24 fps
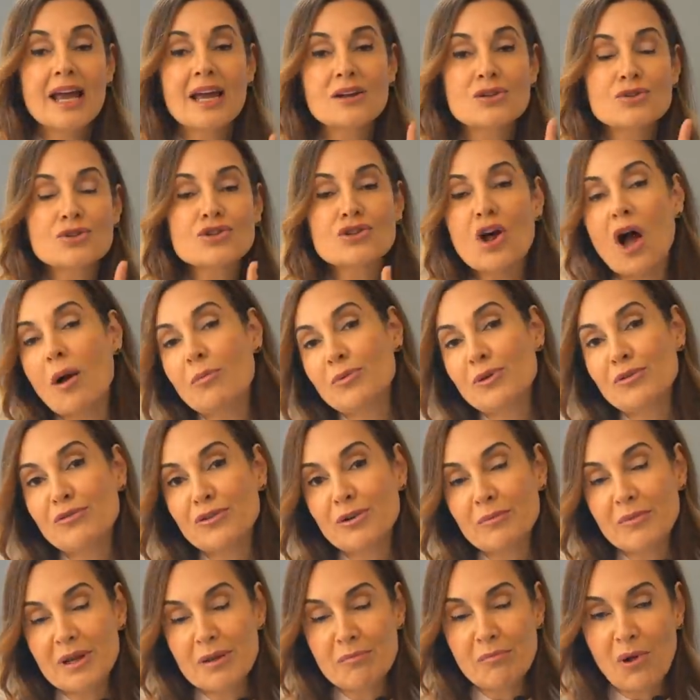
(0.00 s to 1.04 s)
it'll stop you
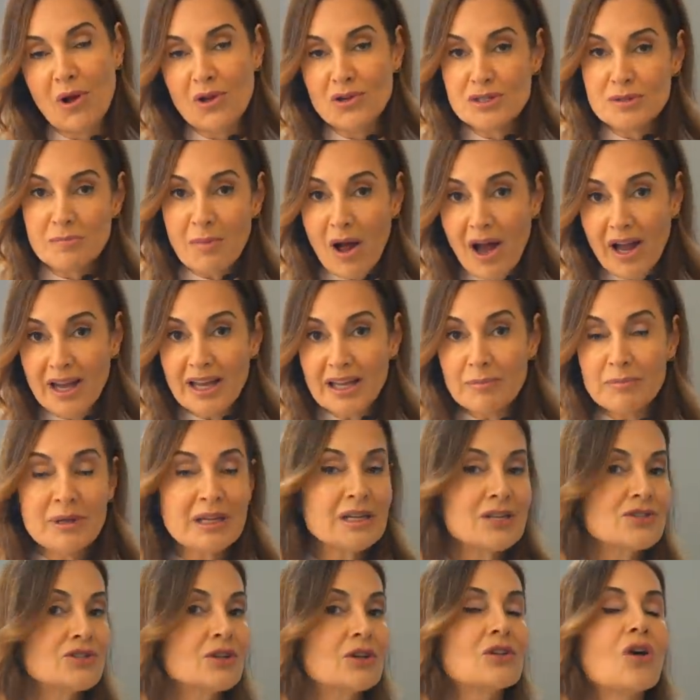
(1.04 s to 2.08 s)
from impulse buying
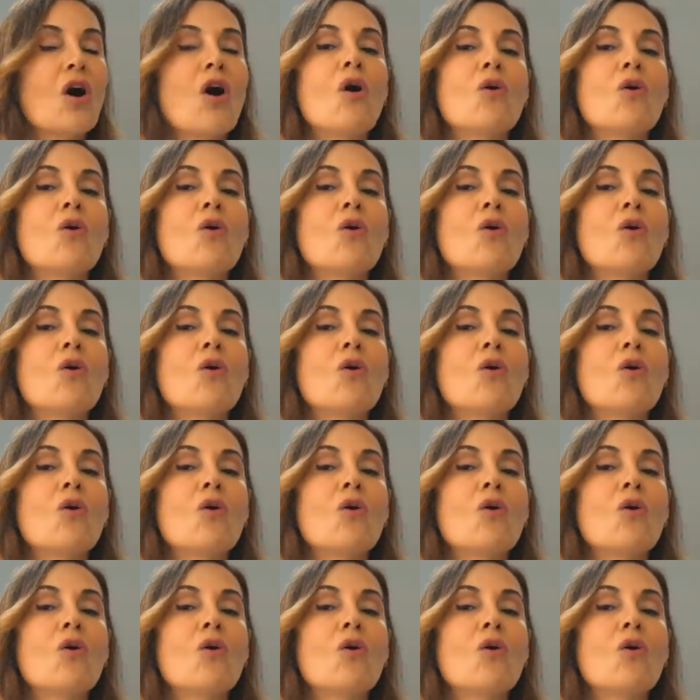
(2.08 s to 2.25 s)
because you'll